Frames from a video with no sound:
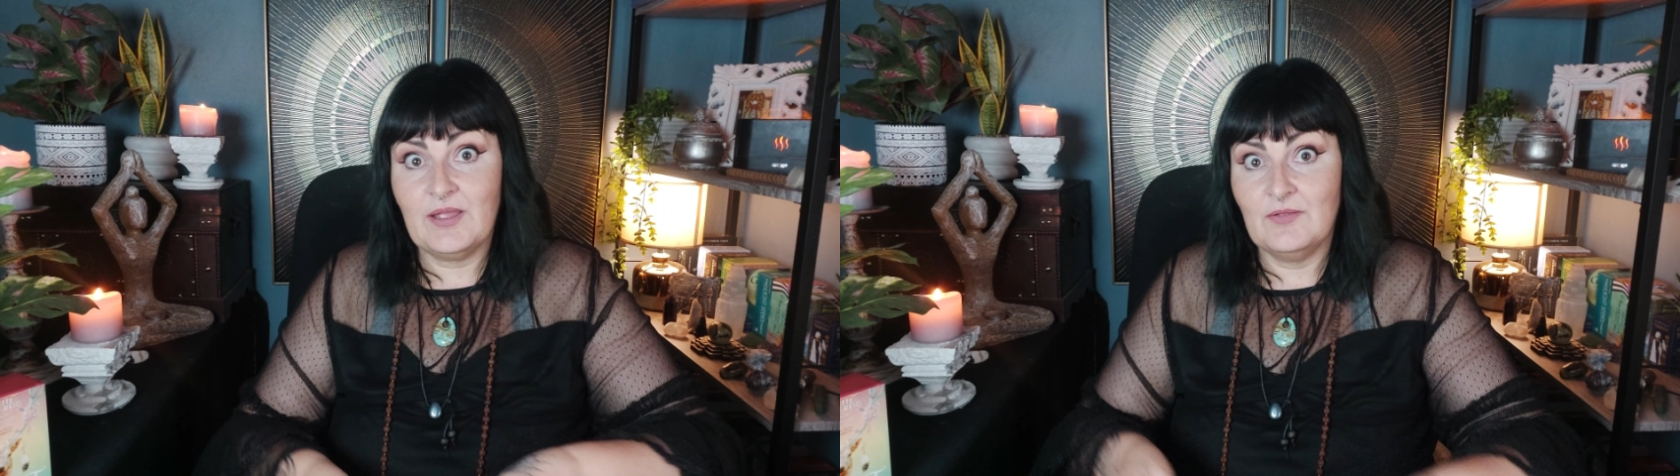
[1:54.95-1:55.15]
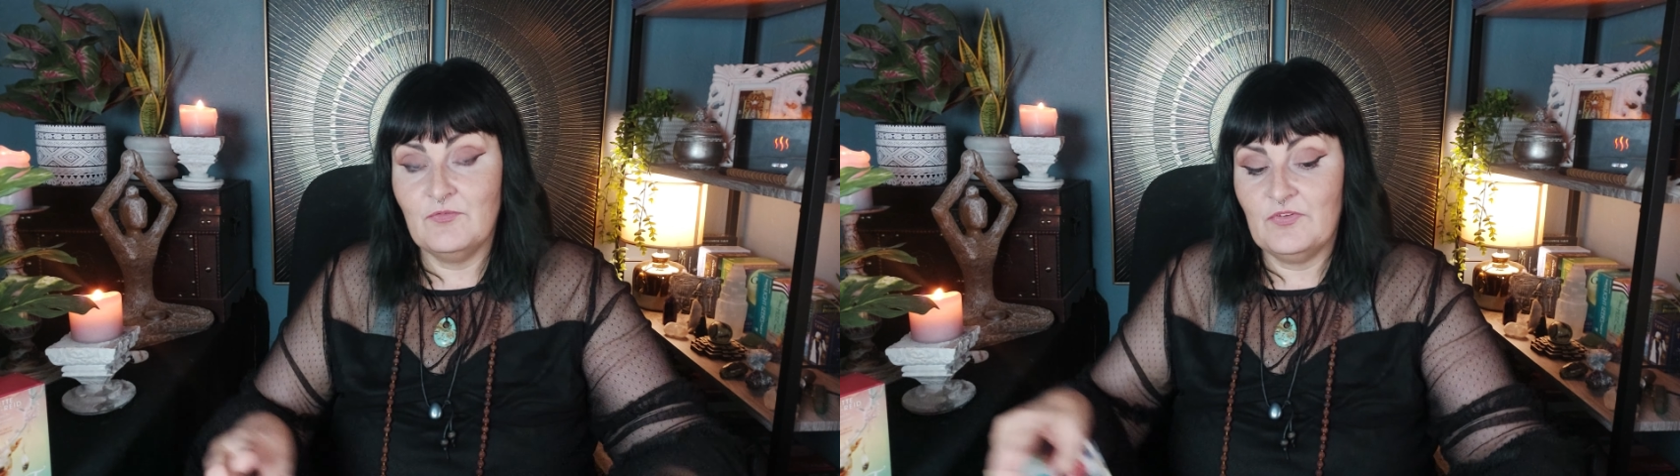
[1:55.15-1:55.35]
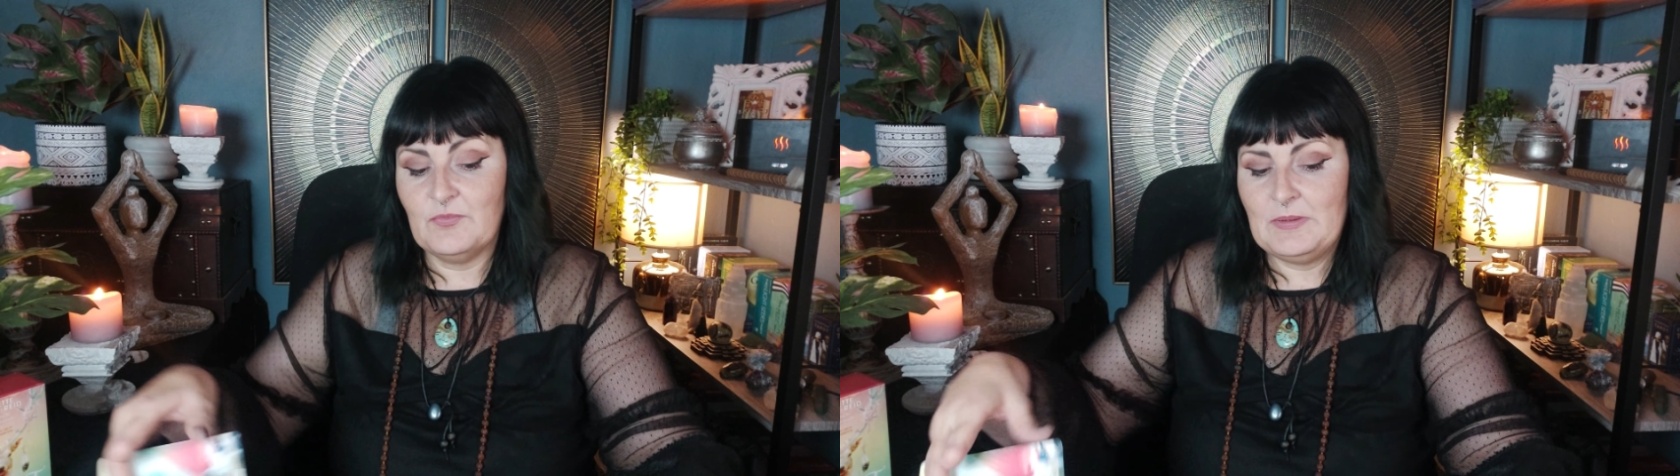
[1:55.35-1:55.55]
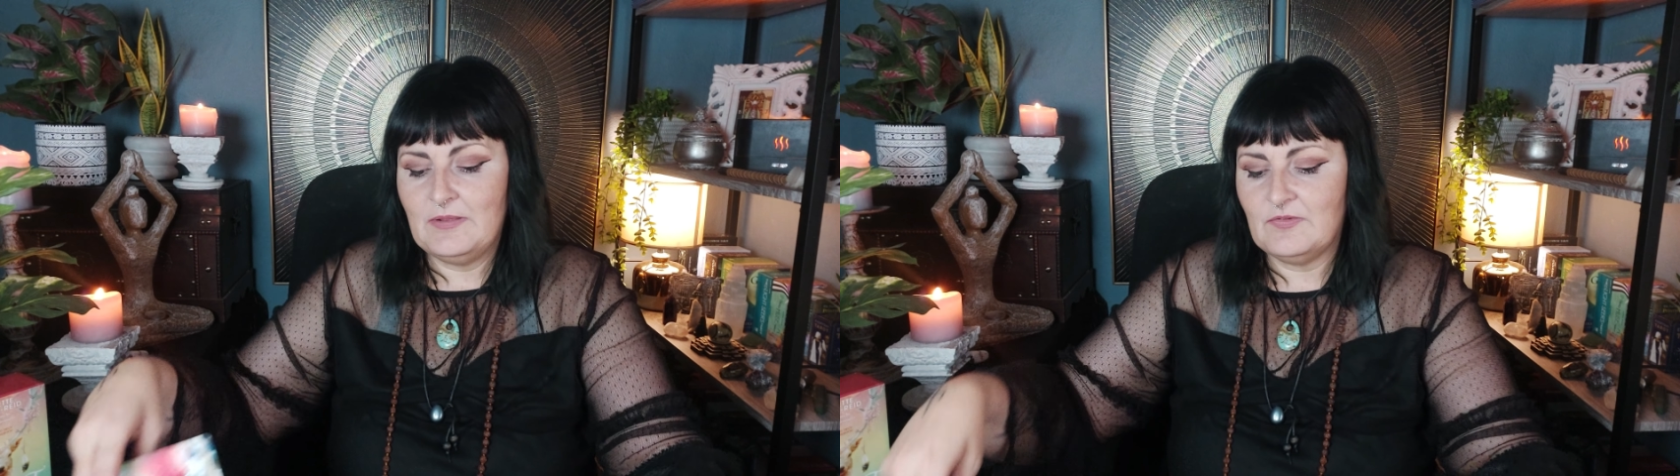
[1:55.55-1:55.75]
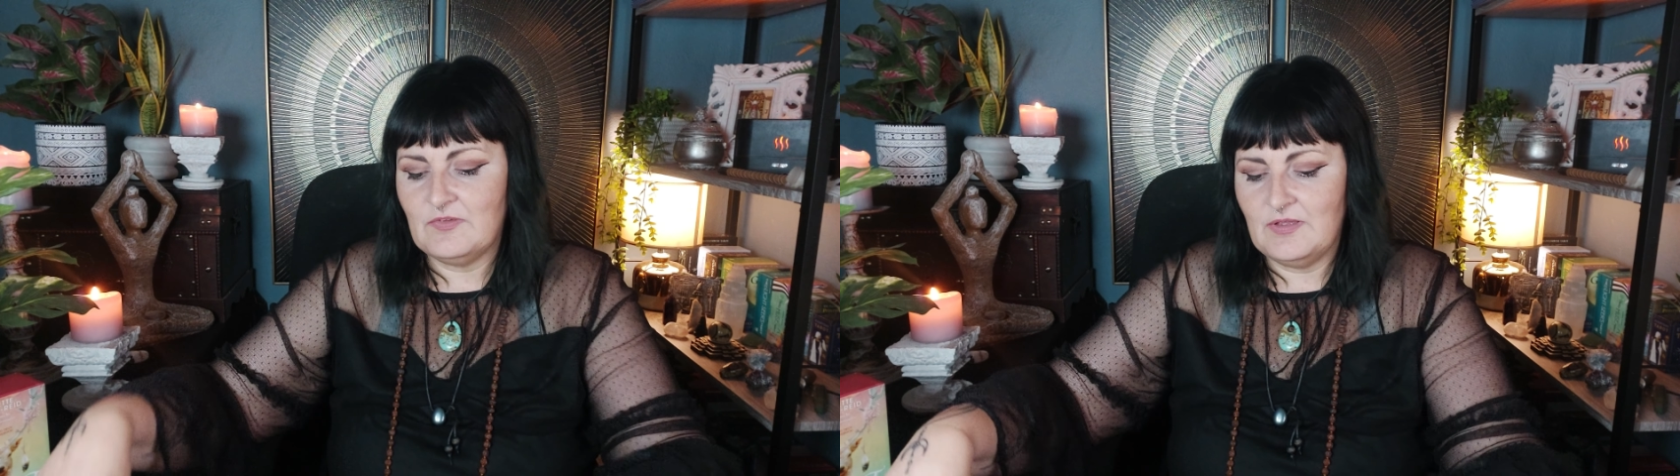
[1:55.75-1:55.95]
I can
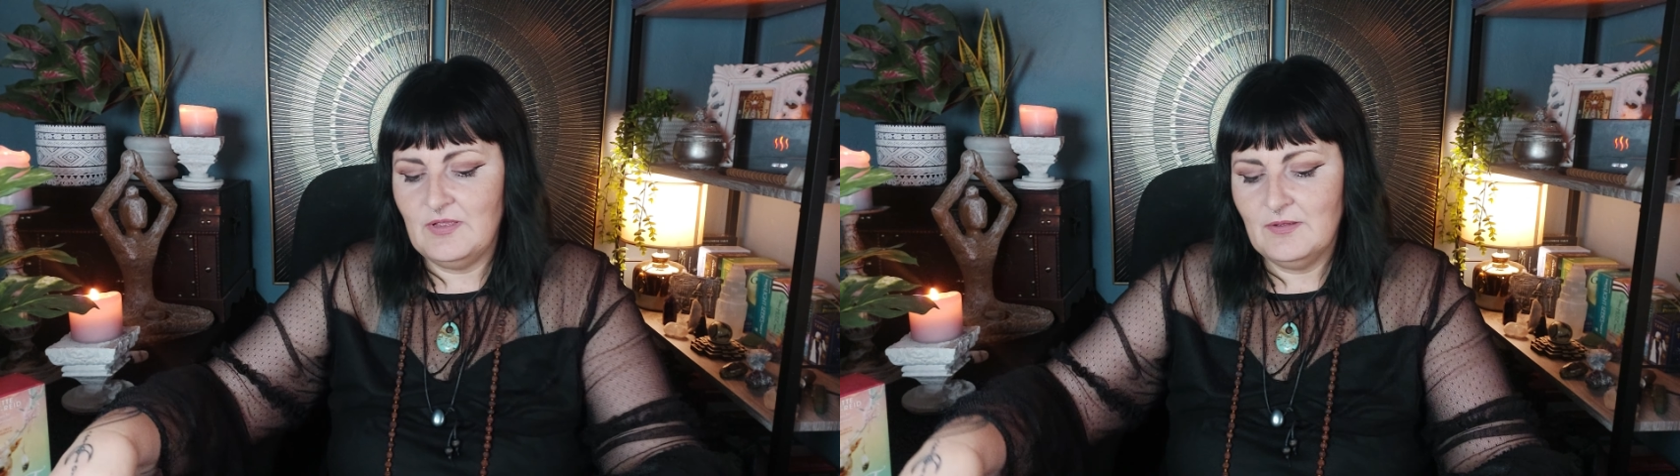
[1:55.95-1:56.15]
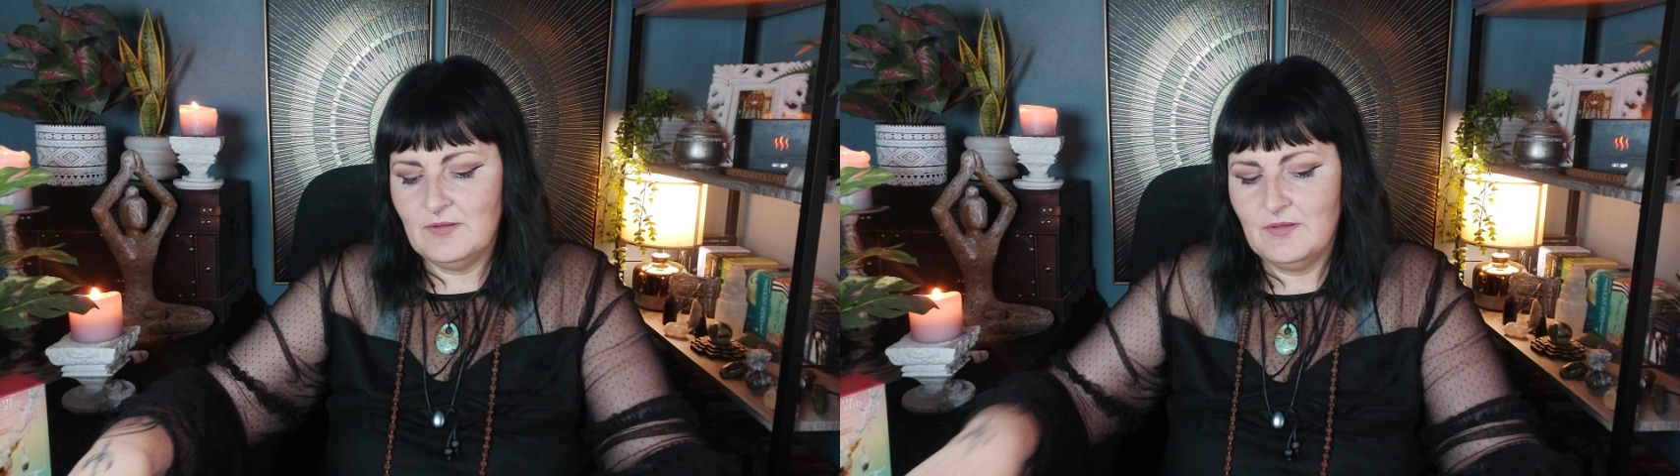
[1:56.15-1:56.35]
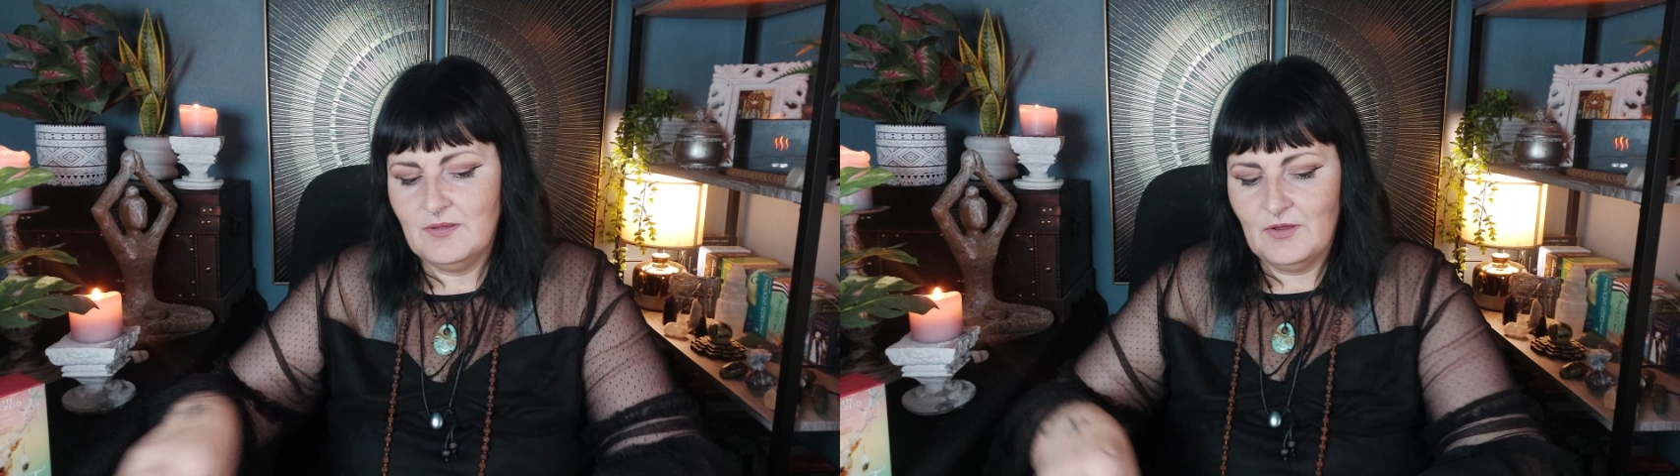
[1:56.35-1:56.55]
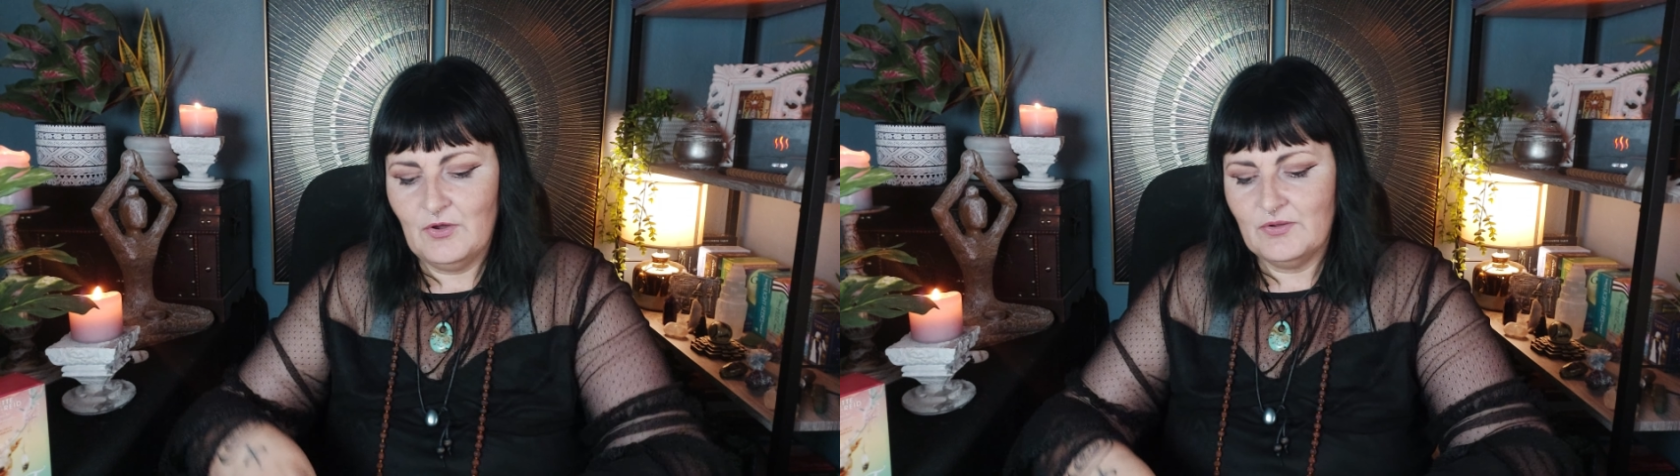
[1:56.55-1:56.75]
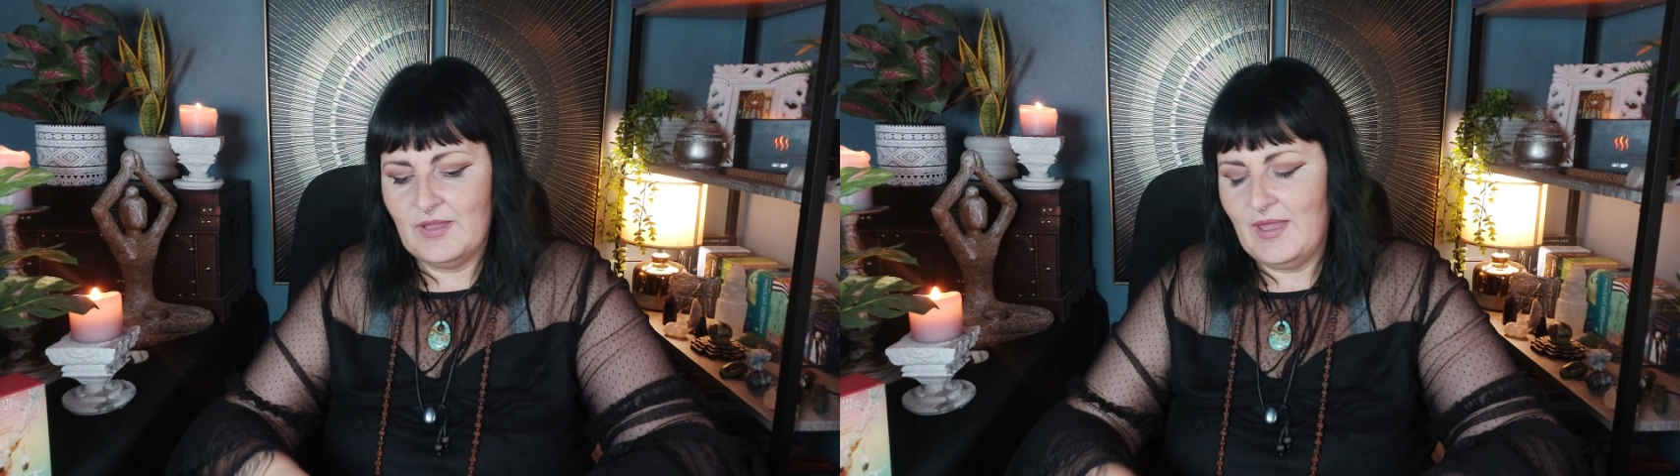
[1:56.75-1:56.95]
visibly see.
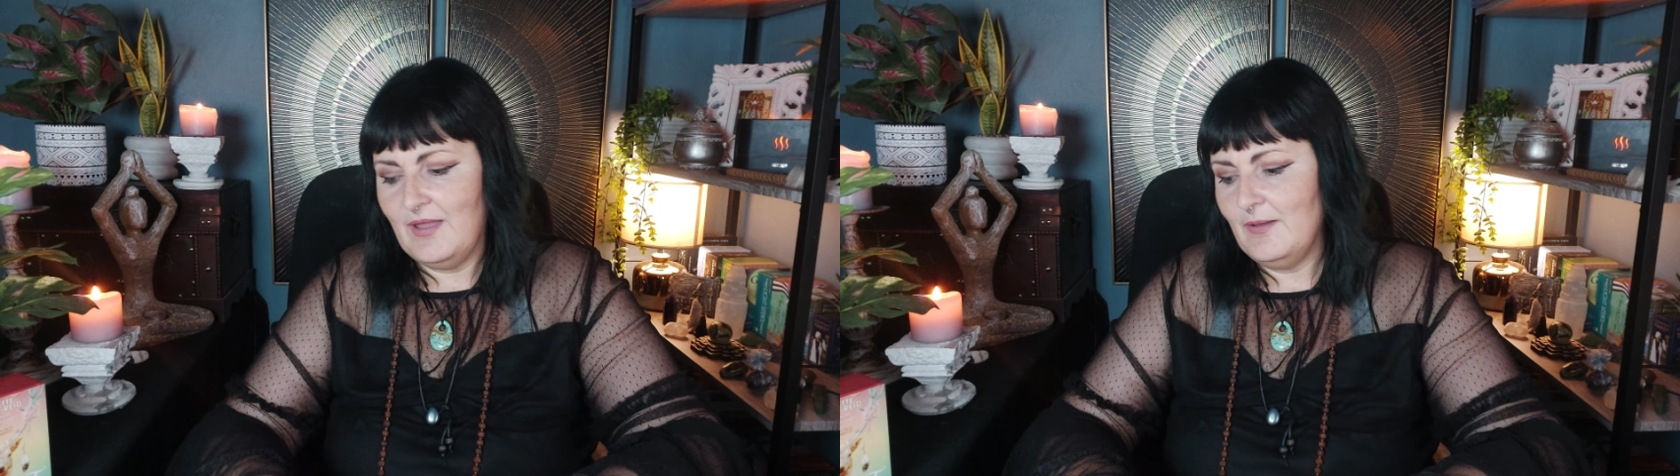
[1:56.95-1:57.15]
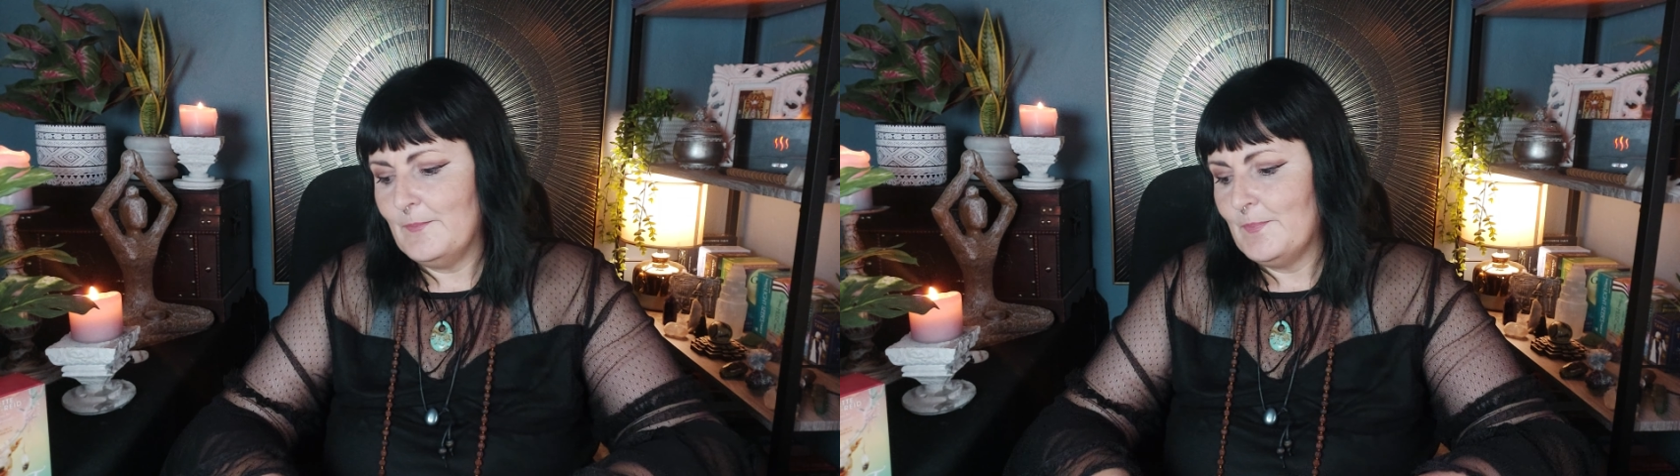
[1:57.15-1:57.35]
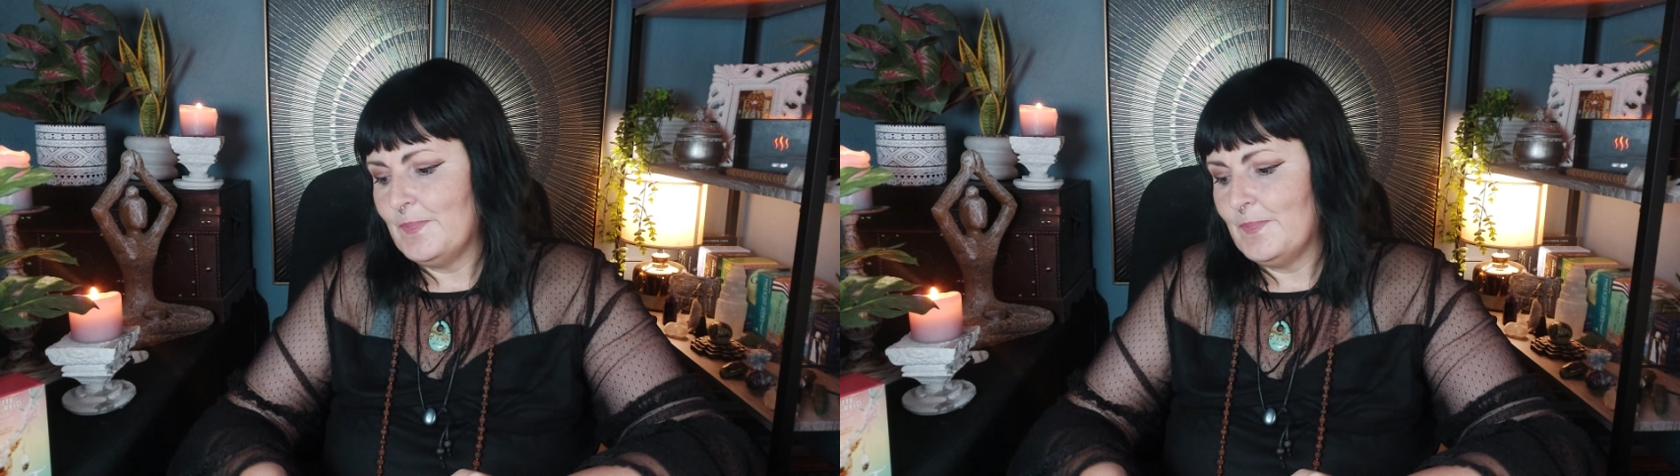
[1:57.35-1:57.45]
Okay.